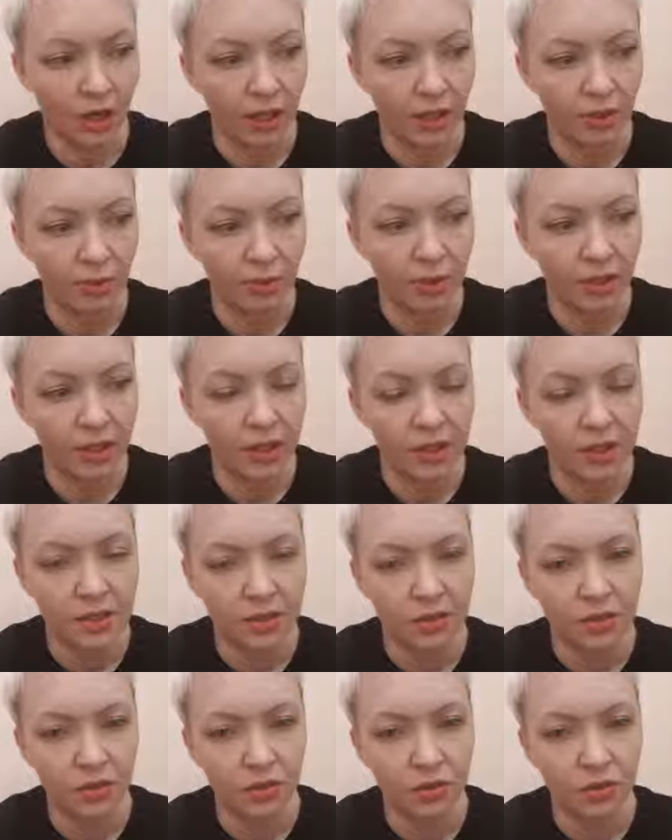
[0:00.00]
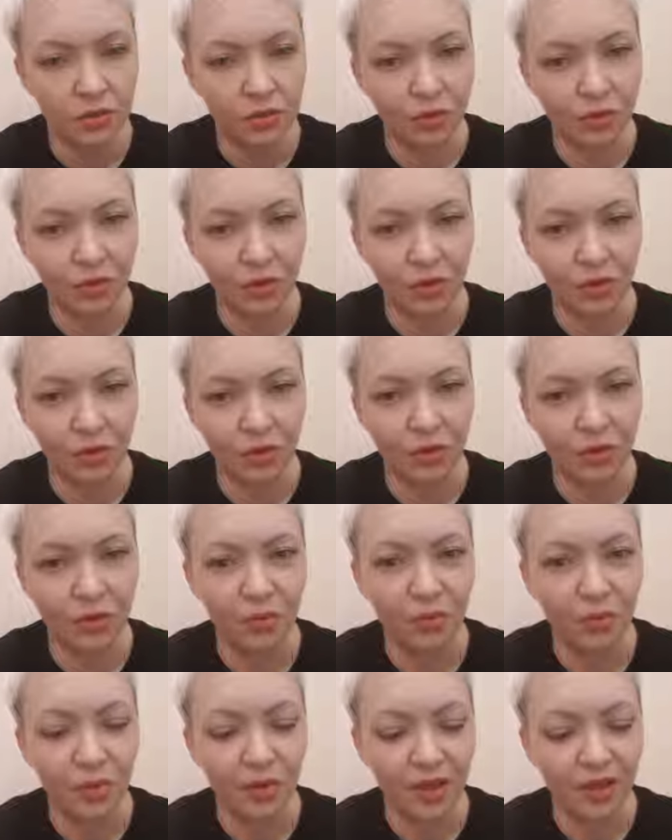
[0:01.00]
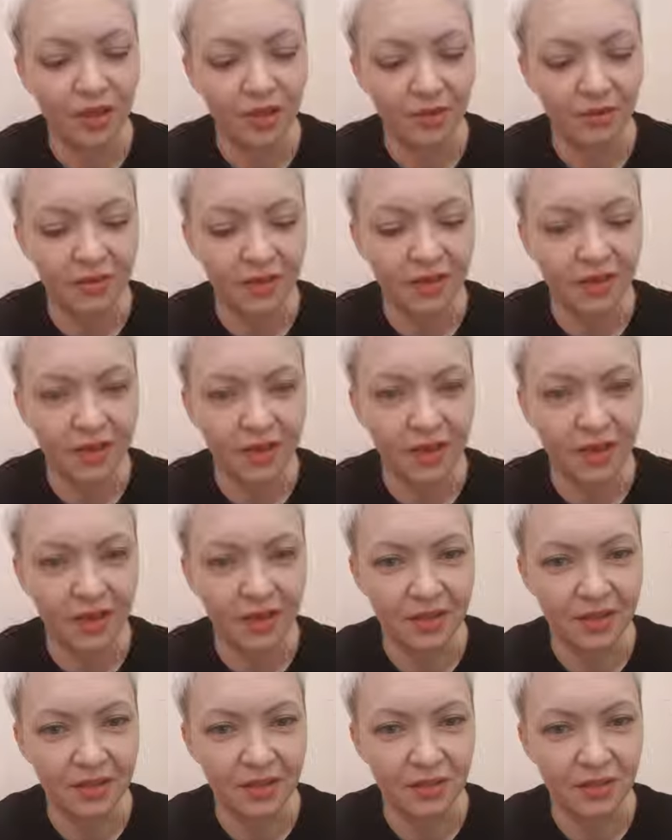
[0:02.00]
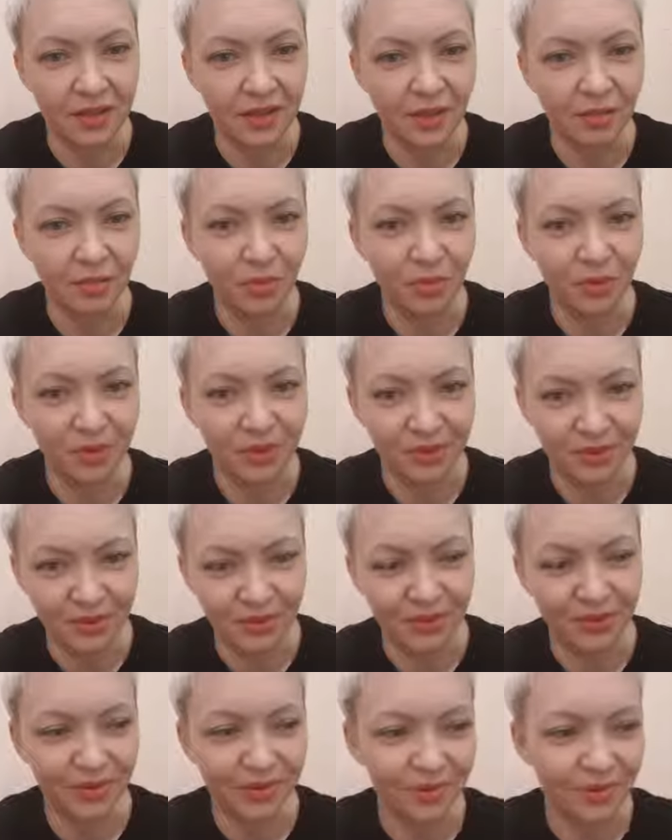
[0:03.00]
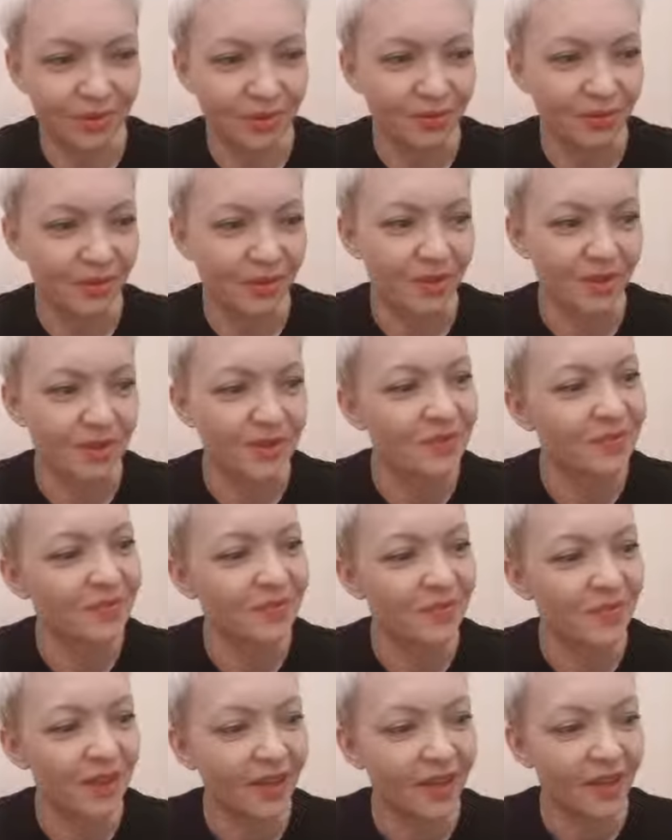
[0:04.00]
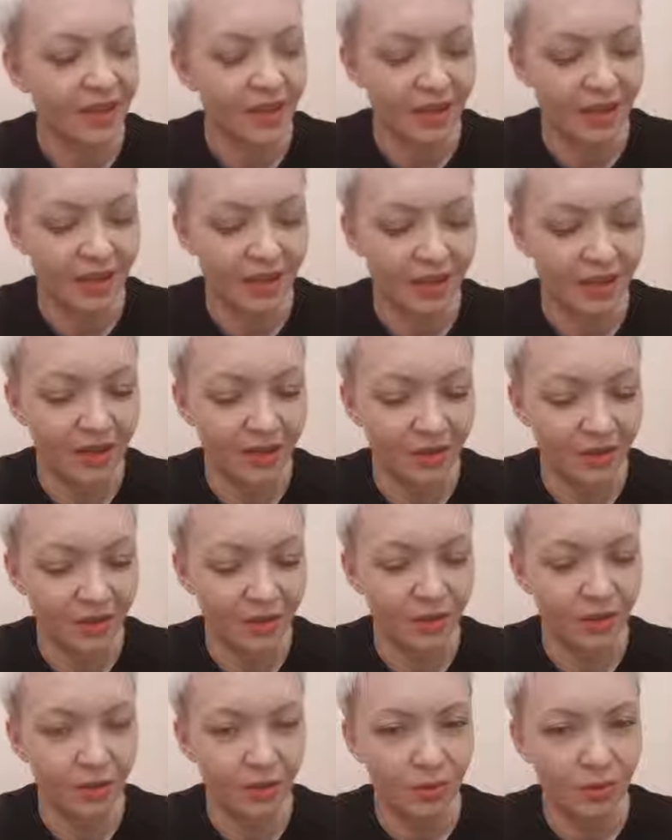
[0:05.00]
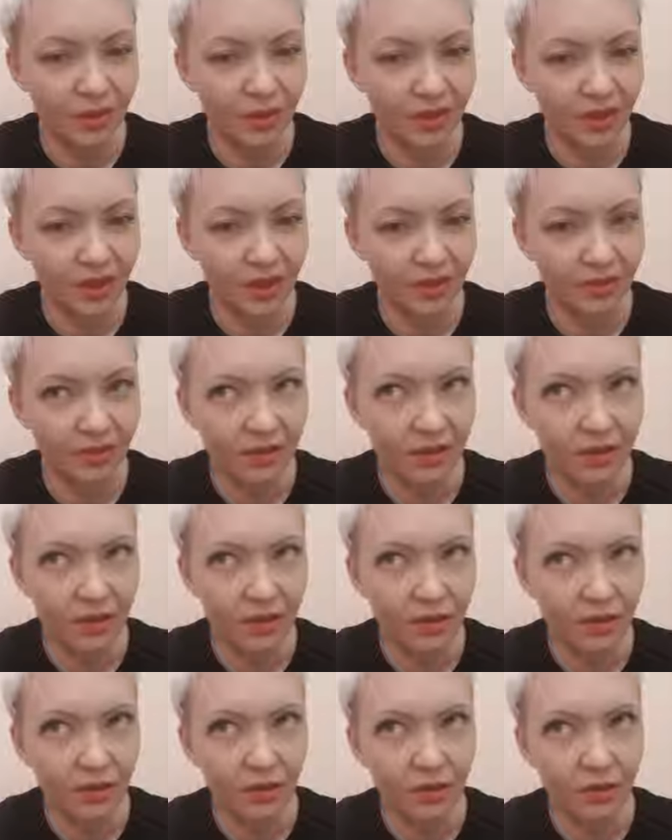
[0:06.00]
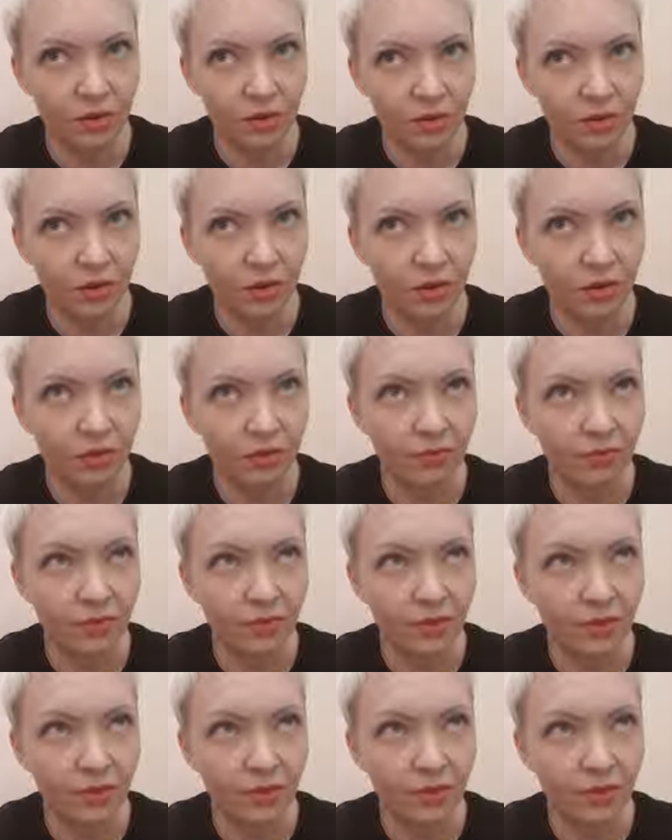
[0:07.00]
And please do your homework every day. It's very important. So of course you will have a lot of